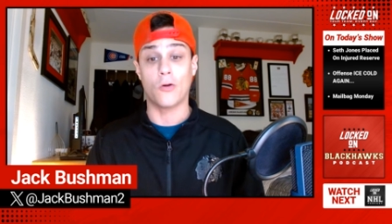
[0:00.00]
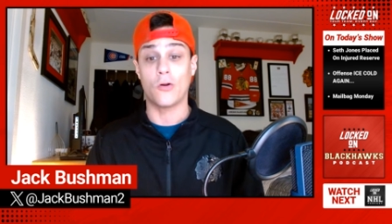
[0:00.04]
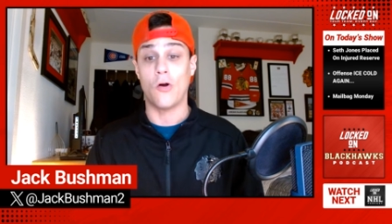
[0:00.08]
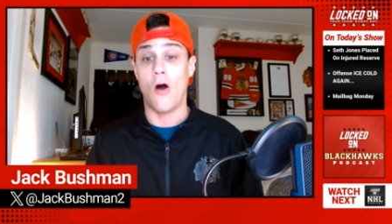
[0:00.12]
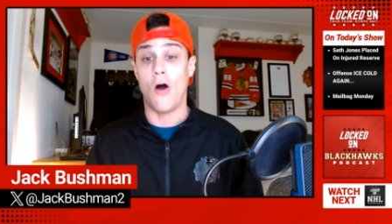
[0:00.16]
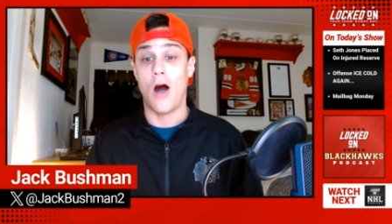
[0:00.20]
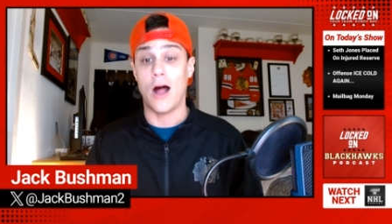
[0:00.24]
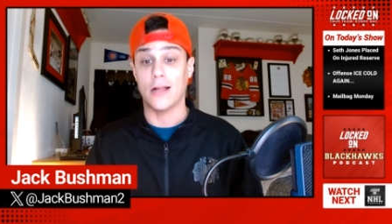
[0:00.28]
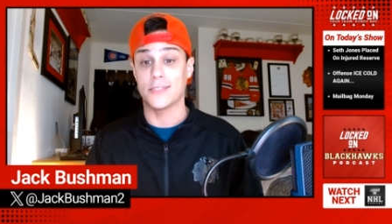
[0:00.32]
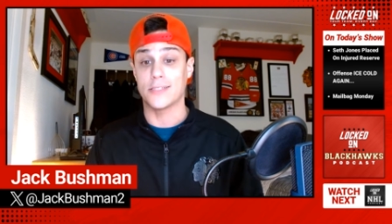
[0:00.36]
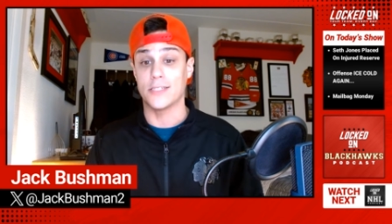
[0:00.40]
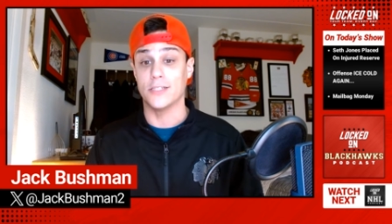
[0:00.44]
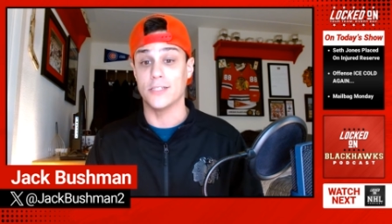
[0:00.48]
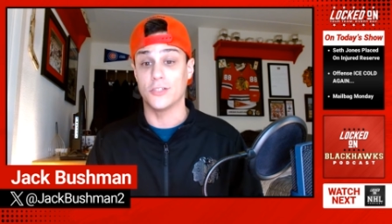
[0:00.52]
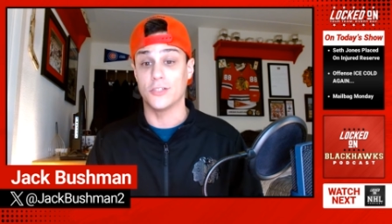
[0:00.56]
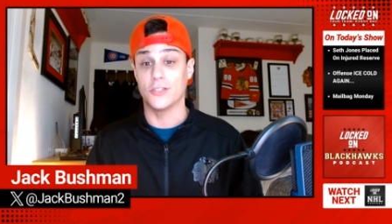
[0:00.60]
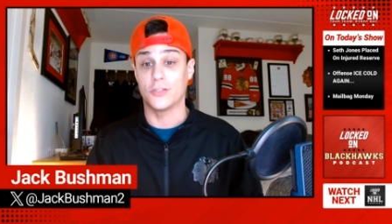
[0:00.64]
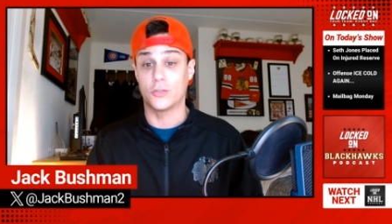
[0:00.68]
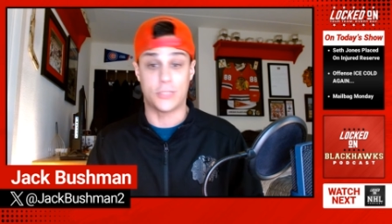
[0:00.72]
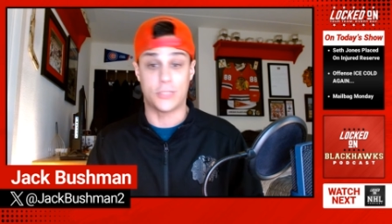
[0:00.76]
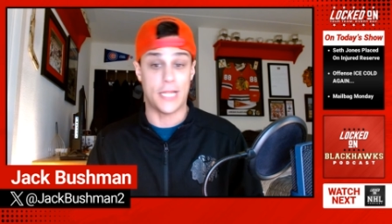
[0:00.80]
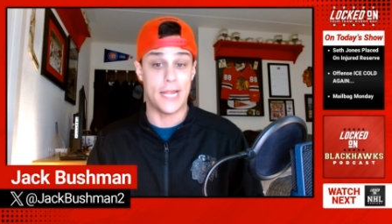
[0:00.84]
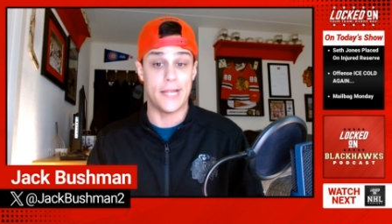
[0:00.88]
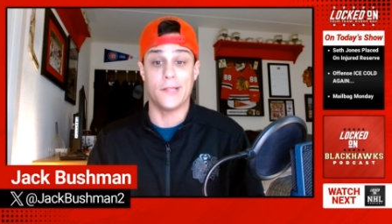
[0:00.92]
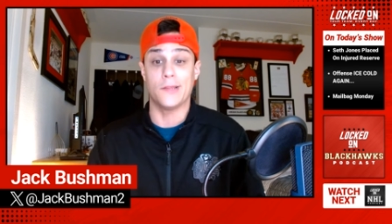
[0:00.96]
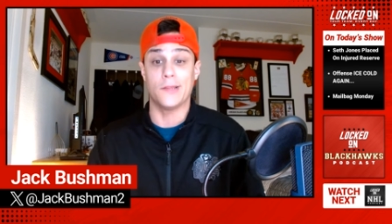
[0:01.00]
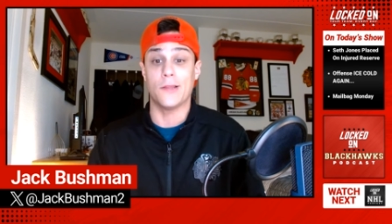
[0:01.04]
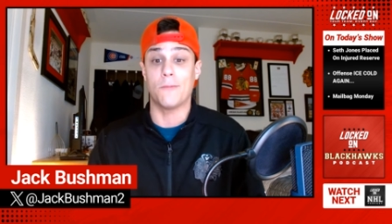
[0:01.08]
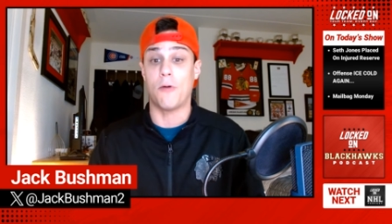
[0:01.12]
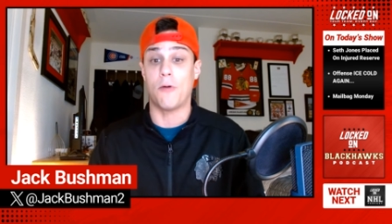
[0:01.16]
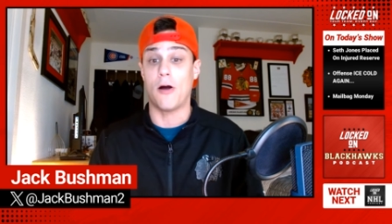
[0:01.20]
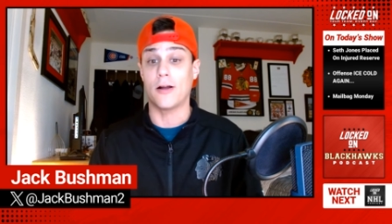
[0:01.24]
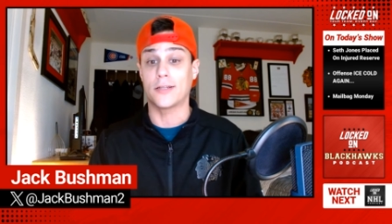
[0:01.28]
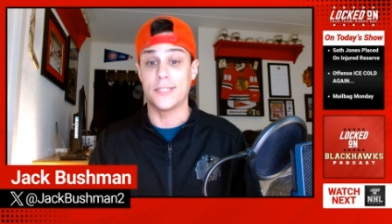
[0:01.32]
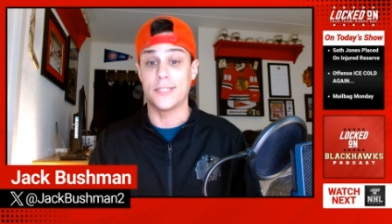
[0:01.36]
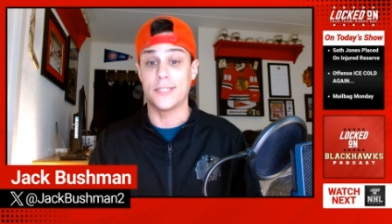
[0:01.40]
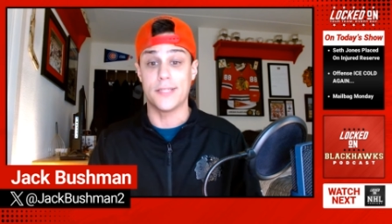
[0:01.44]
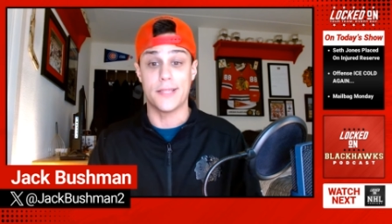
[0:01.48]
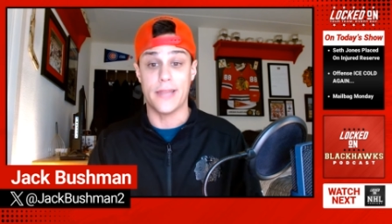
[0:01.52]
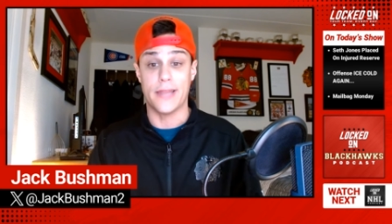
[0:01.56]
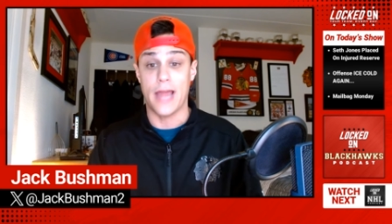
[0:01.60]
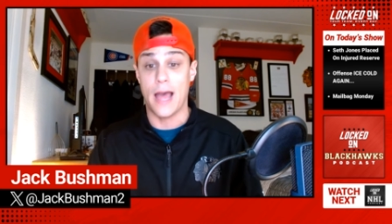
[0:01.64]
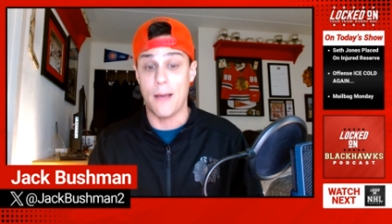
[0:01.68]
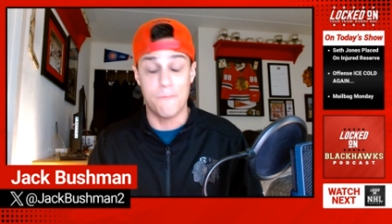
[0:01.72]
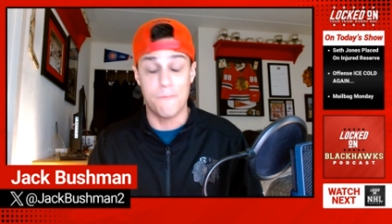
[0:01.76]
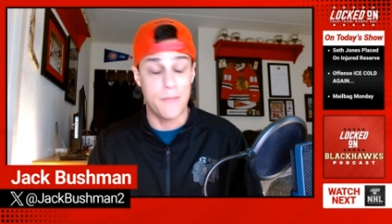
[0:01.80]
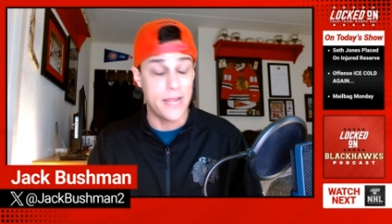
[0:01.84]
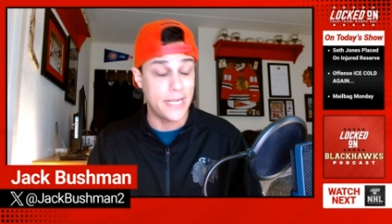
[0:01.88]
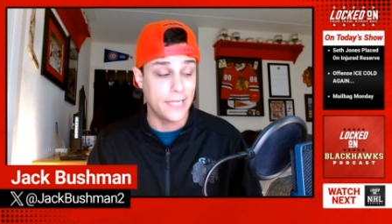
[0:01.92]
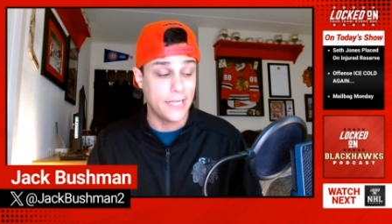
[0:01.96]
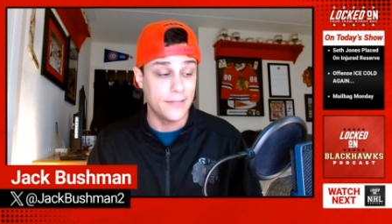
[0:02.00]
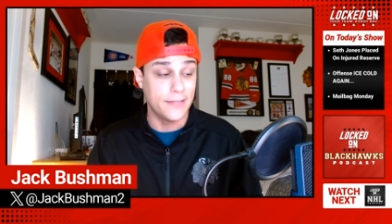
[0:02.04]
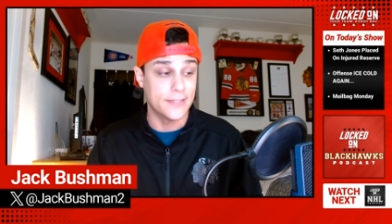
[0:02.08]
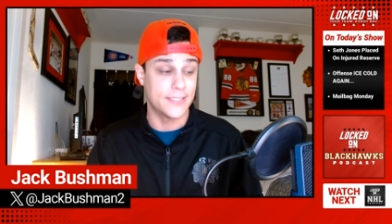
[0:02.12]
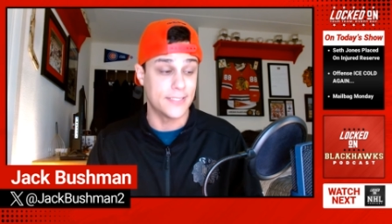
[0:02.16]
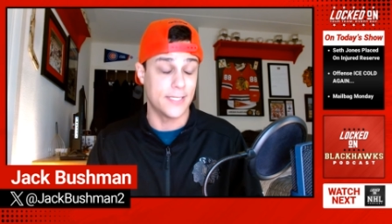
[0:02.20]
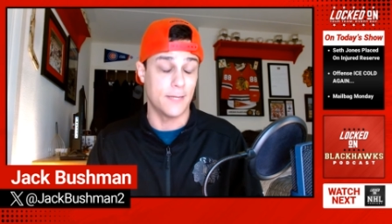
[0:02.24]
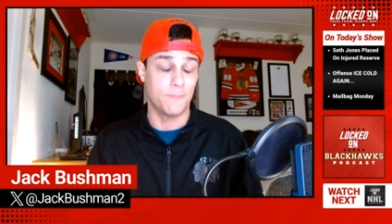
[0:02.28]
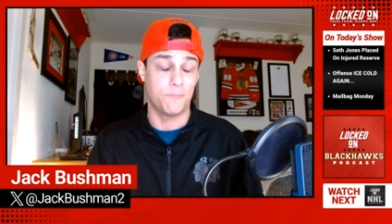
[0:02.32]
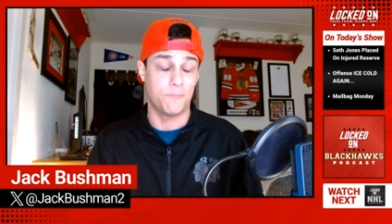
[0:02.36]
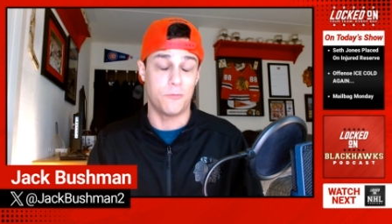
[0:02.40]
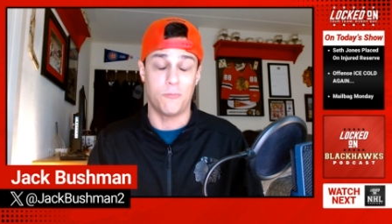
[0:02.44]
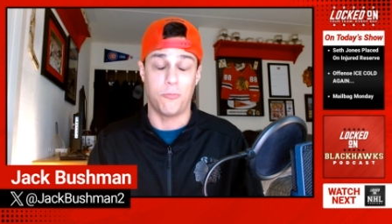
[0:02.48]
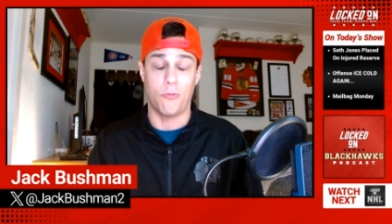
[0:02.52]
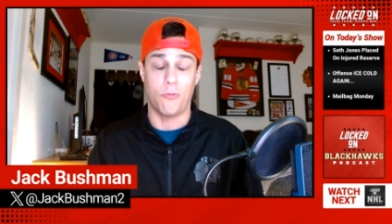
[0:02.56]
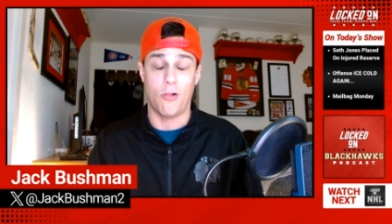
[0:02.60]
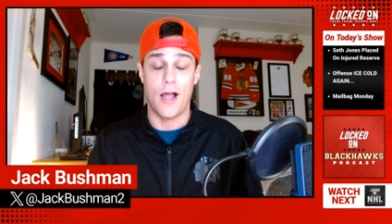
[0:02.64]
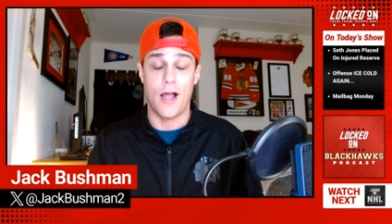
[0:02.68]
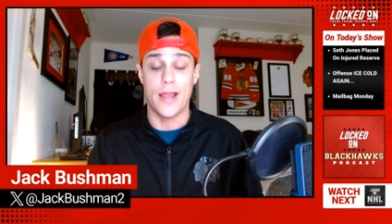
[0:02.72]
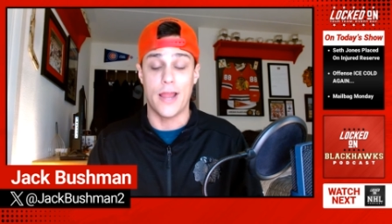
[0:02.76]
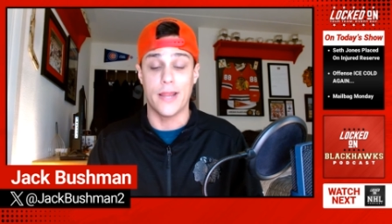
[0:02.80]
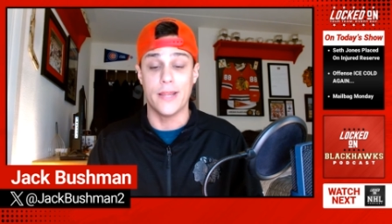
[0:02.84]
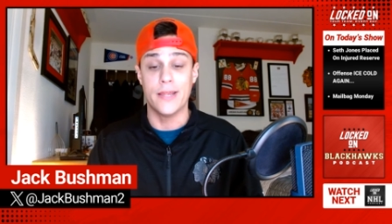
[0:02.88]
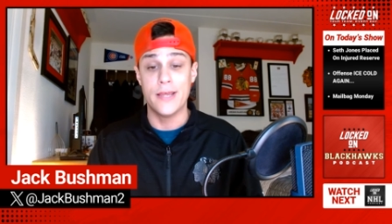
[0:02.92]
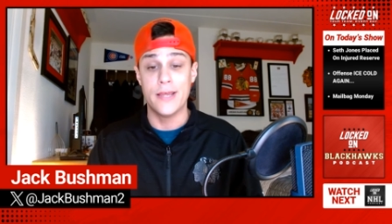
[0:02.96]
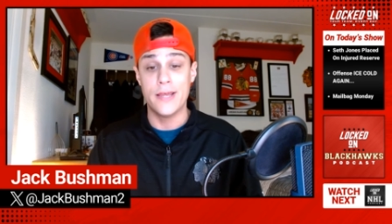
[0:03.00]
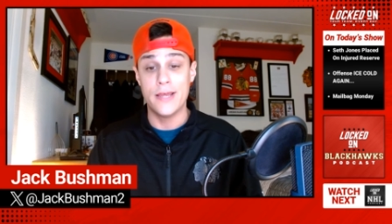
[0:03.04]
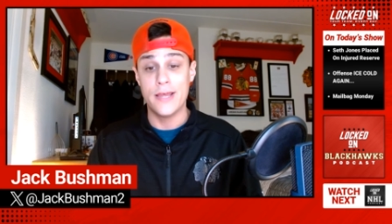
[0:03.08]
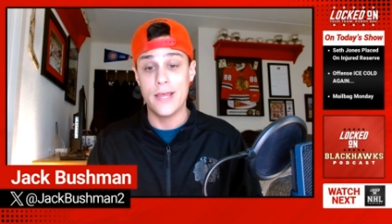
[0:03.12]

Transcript: costs and just taking the puck to the net, making the simple play.